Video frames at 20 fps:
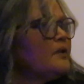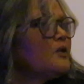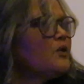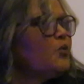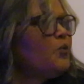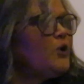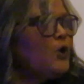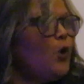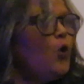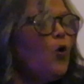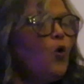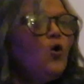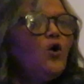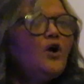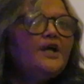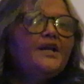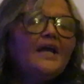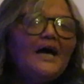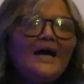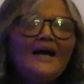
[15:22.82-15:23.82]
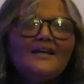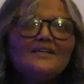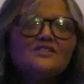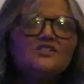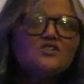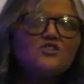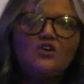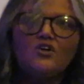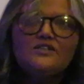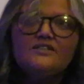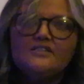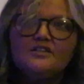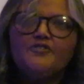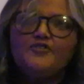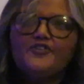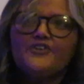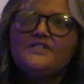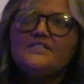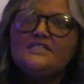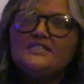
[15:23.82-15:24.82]
We organized on
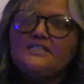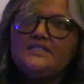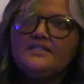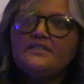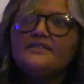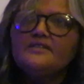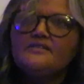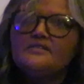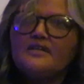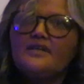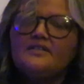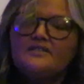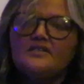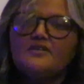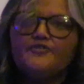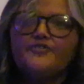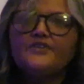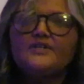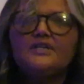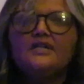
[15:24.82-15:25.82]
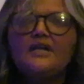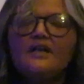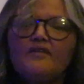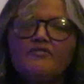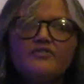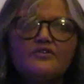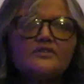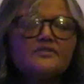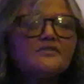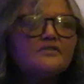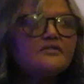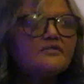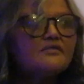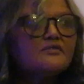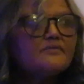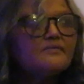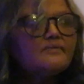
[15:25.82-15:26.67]
different tiers and different levels.